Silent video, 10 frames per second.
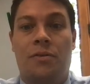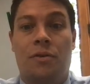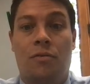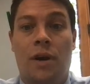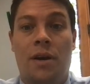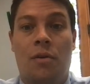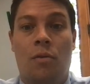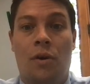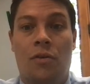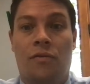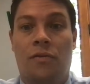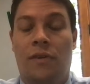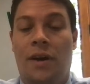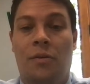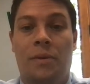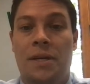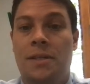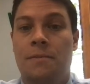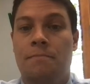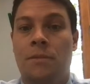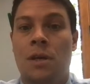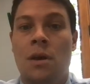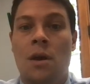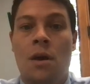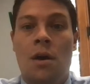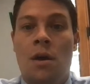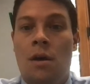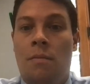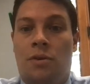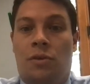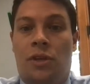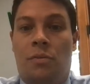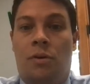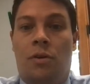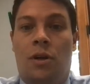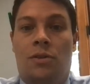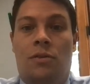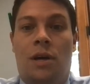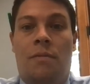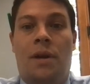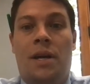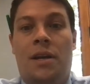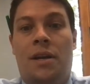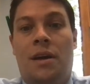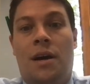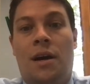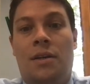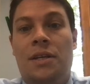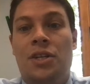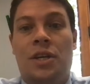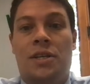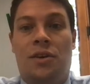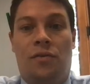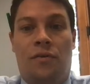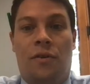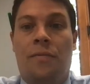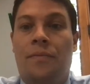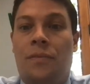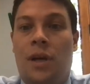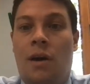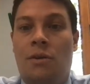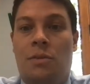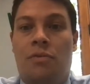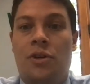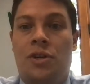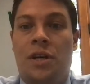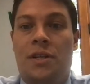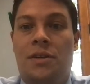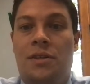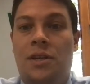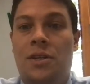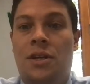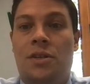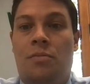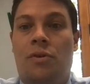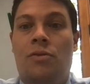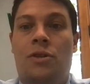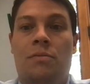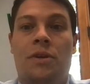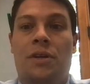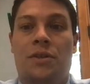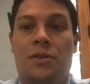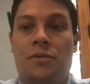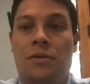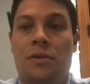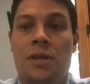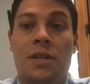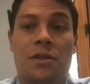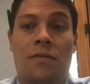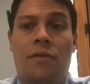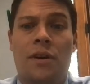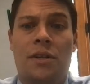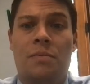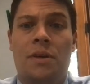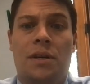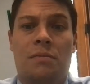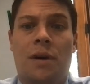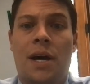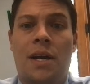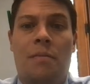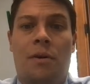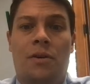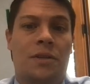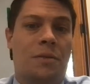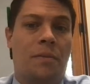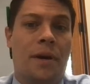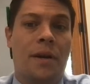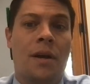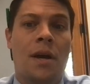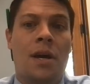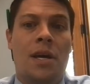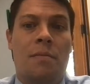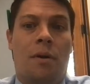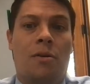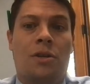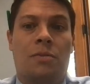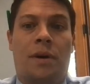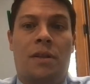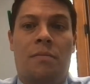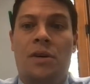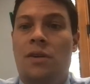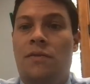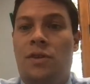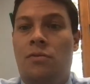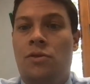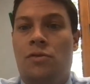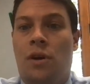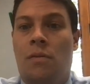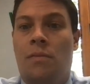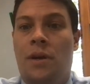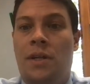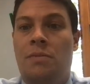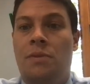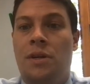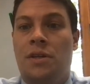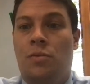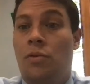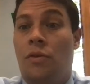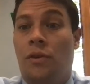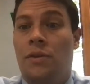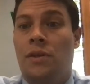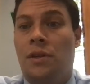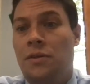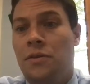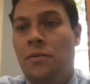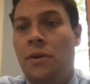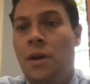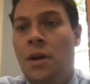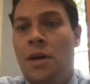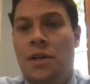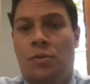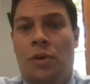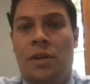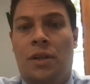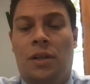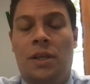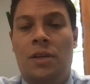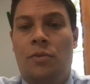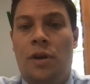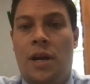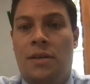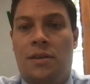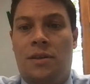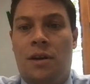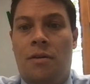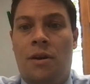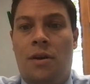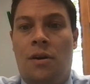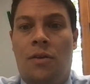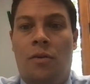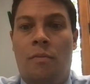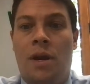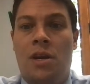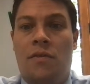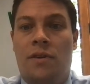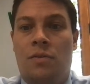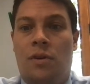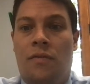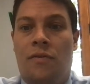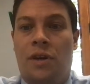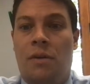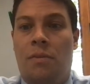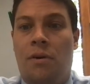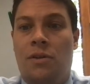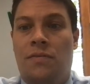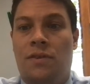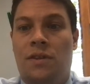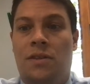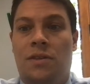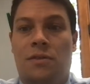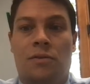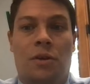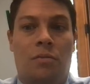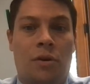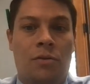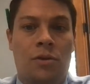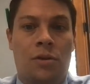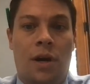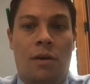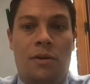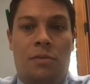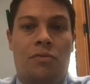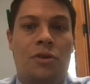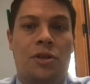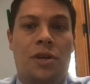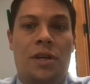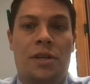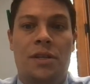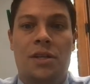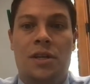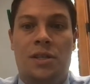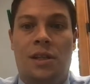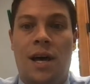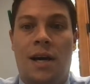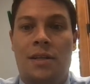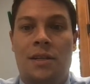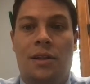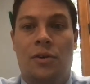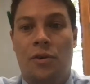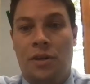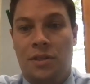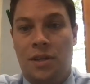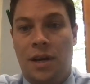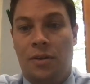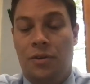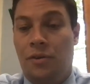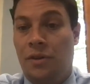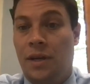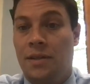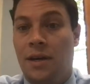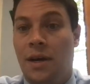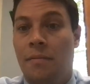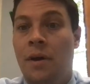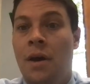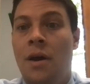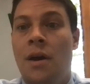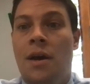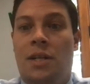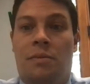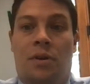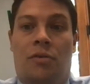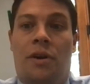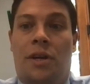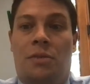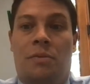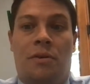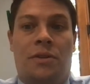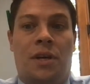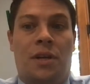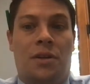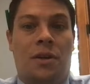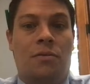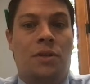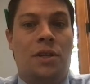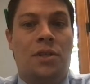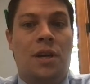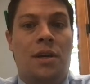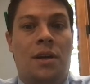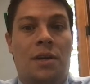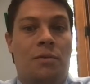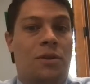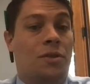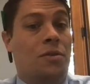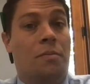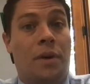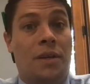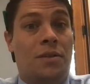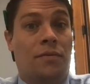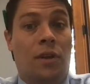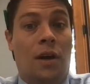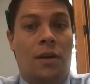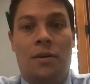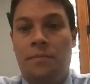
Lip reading: her to write a wonderful final piece. Mr. Leopold also nominated TJ Tilford. I always appreciate TJ's approach to being a student. He isn't afraid to speak his mind and participate. He marches by the beat of his own drum, and its beat is worth listening to. He's willing to lead when necessary, and although many of us want to forget parts of the distance learning approach, I always appreciated TJ's locked-in learning style during that time. It's been a great experience getting to know TJ, and he wishes you the best of luck.